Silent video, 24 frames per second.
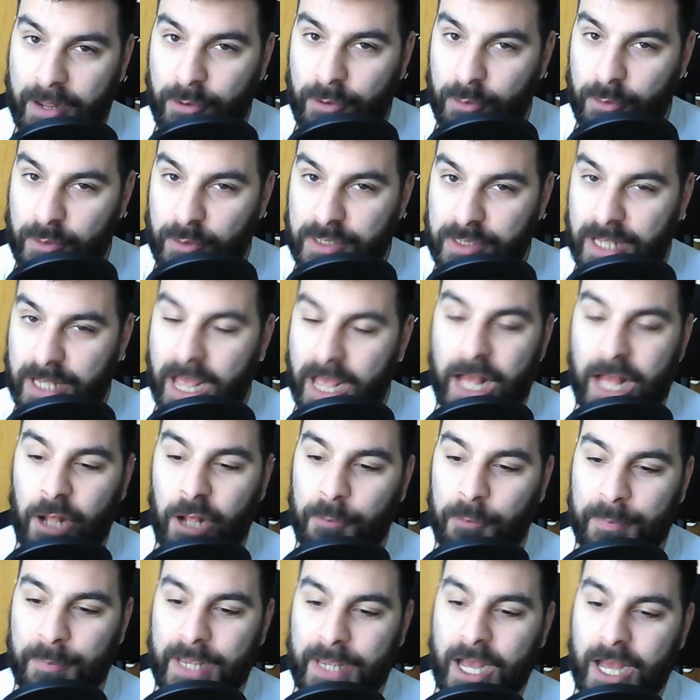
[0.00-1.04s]
who's
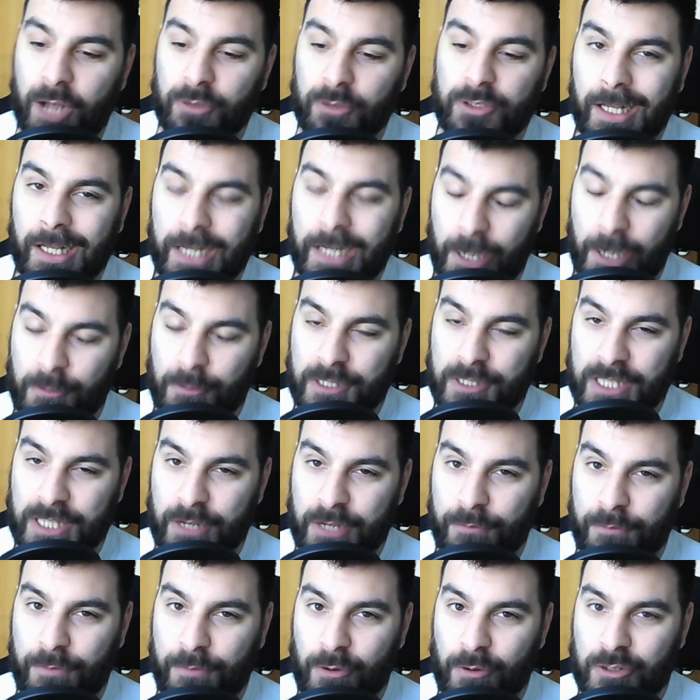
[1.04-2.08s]
helped me out, and I will see
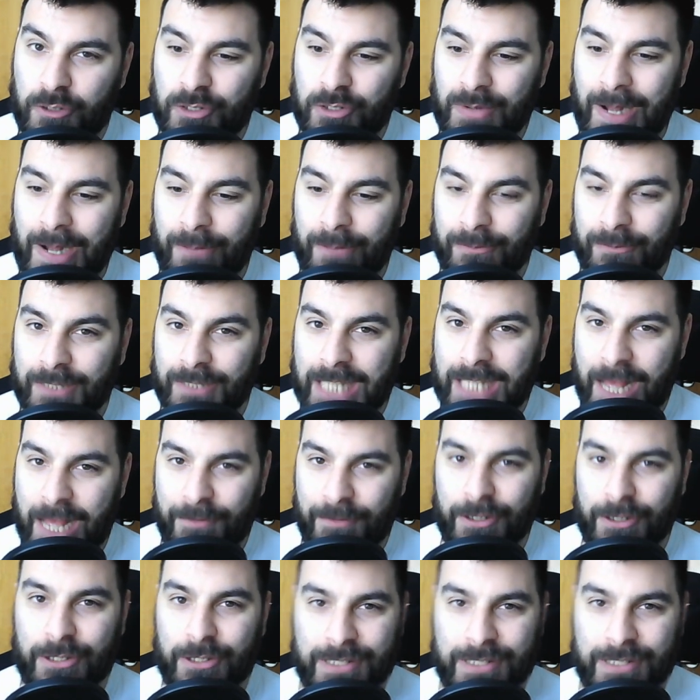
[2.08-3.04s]
you folks around. Have a good